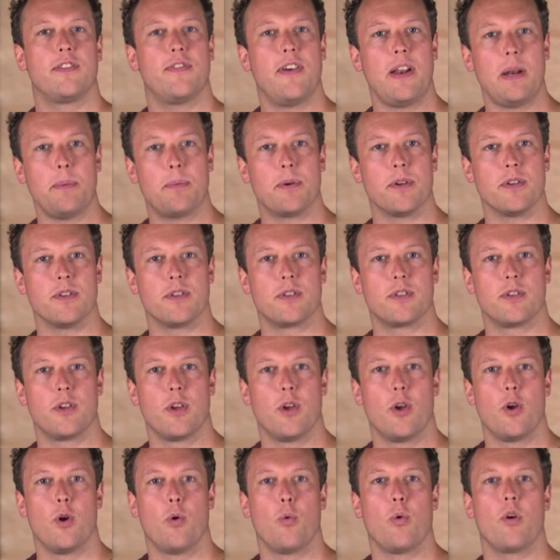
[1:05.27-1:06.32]
developers,
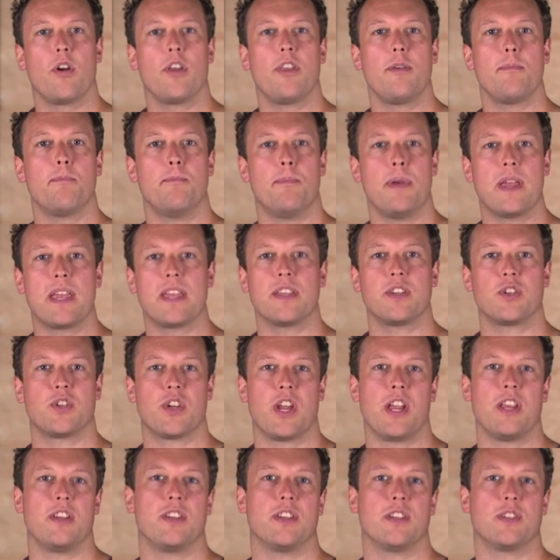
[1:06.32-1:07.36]
one of the biggest
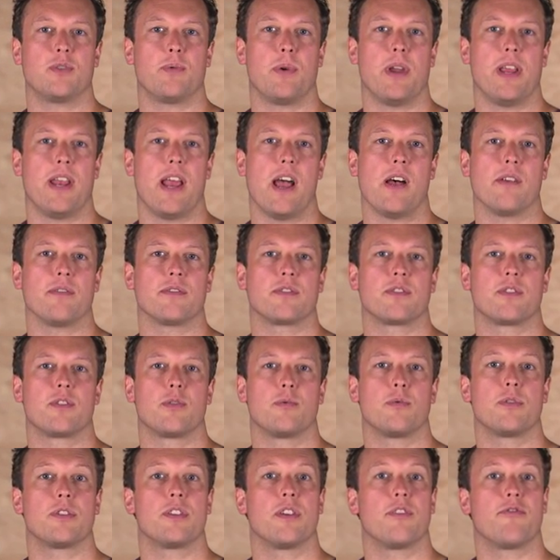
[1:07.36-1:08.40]
changes we announced
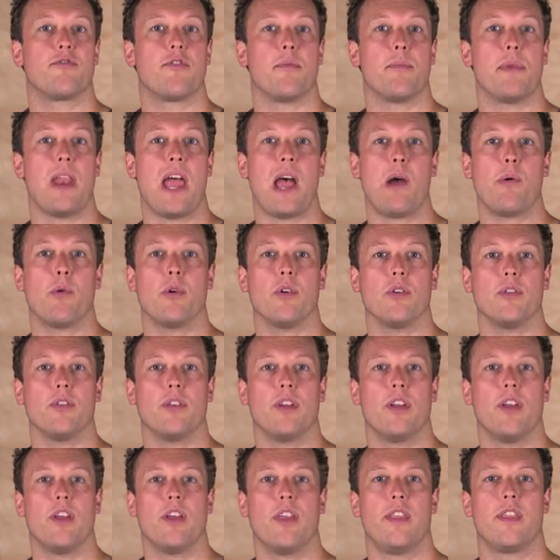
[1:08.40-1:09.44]
was that from now
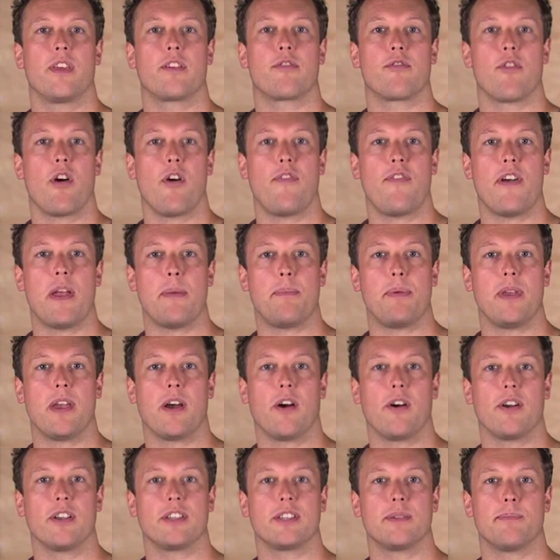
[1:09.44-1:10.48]
on, the Graph
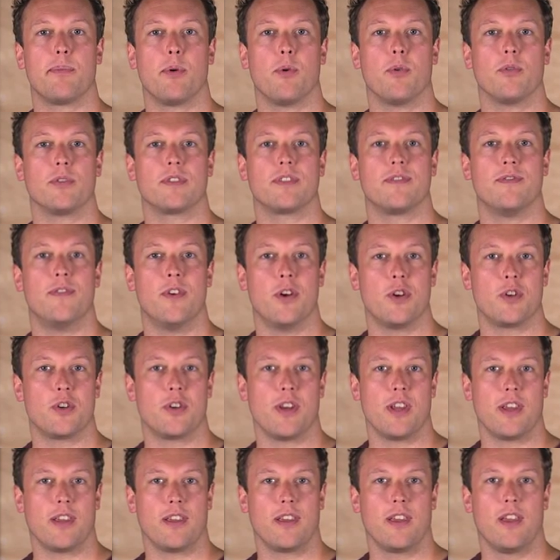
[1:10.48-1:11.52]
API supports
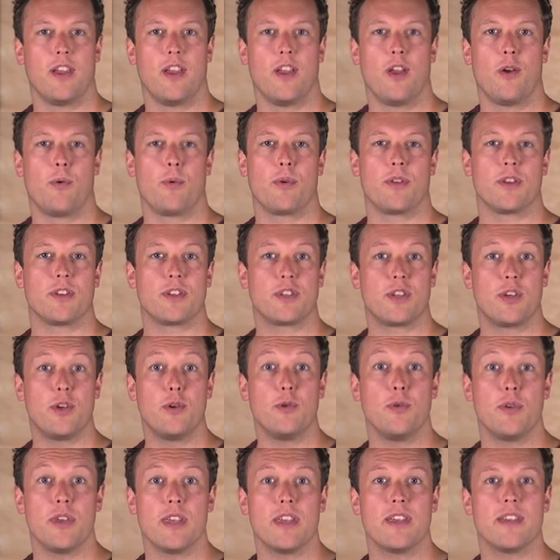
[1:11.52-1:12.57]
versioning with a
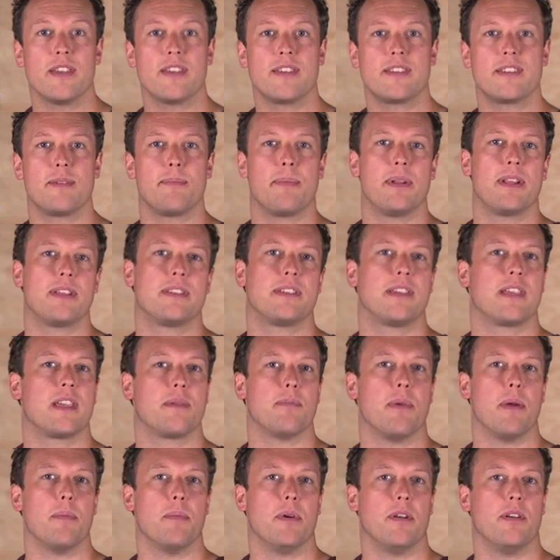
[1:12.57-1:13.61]
2-year stability
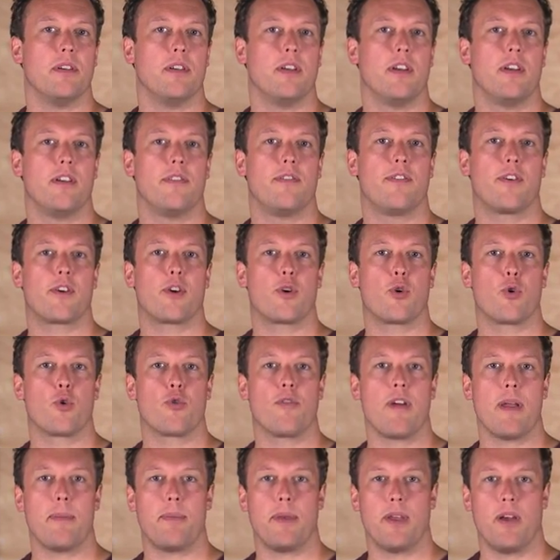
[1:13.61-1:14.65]
commitment for
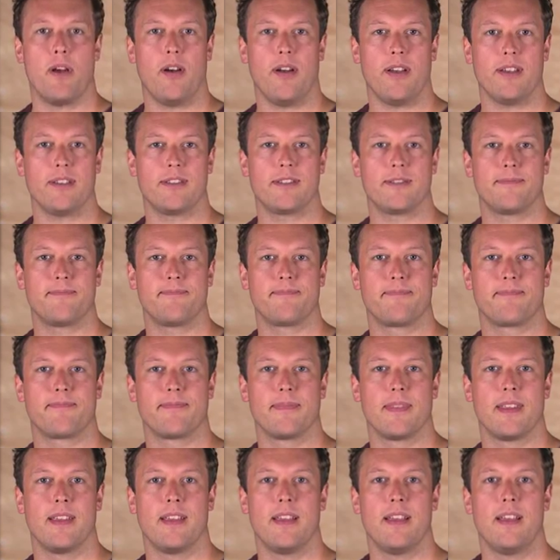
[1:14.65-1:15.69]
core APIs.
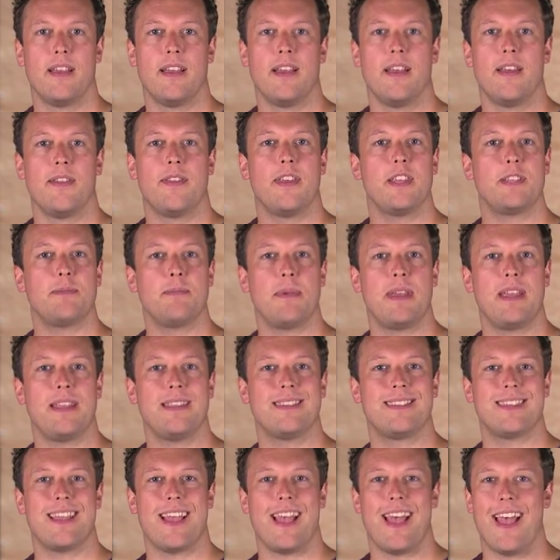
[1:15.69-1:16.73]
This
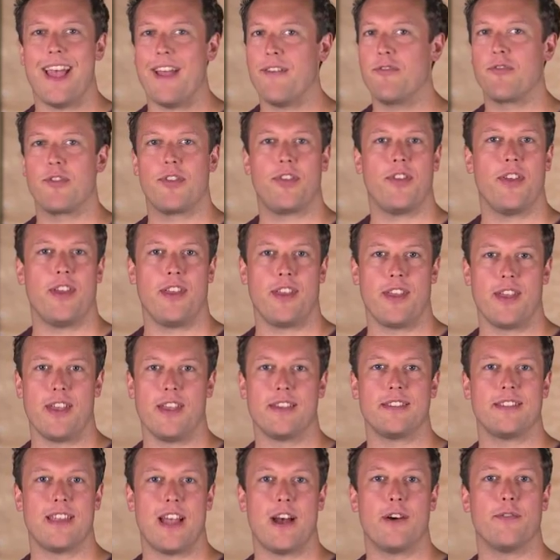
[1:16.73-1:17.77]
means everything
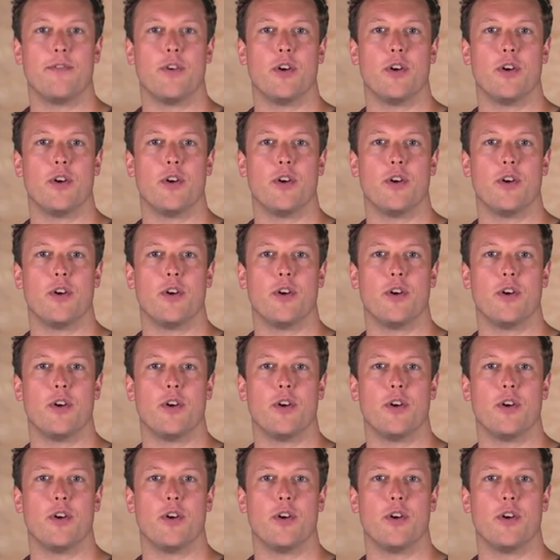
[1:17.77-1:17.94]
is now